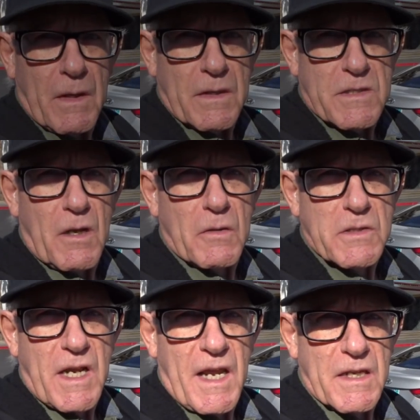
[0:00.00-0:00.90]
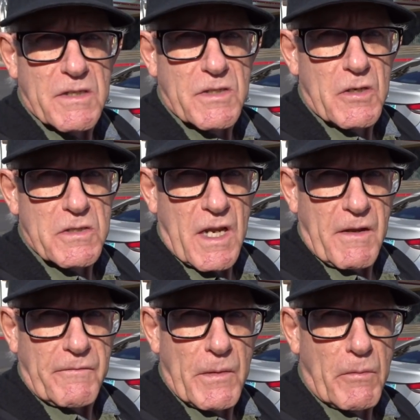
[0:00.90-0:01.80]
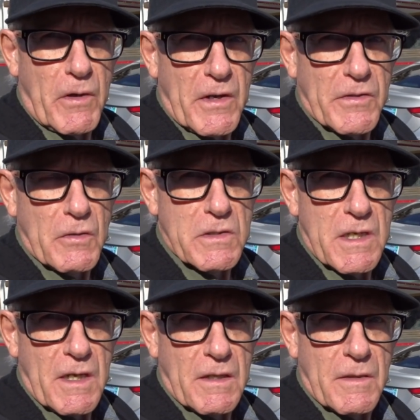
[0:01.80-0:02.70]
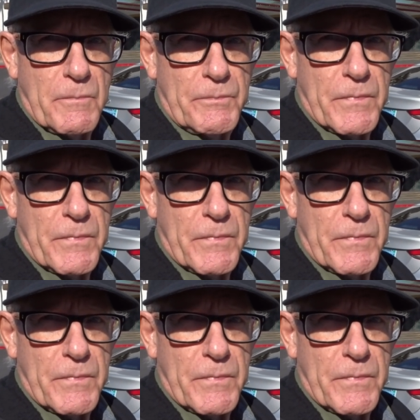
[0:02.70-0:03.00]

So today is Thursday, February 13th.